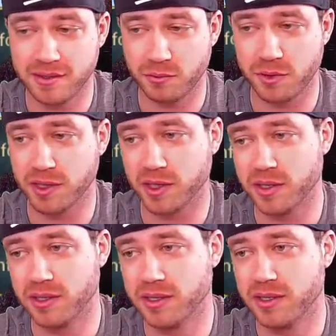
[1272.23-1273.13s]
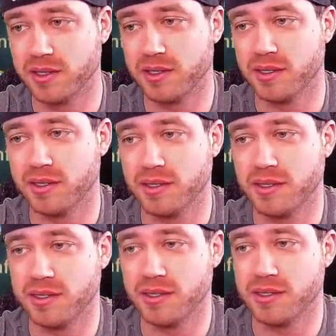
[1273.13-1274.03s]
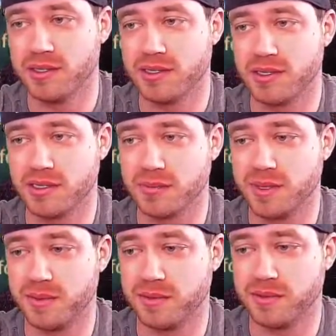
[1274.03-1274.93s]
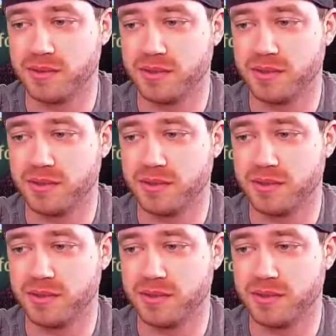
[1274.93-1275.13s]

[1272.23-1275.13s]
really good. Stuns people.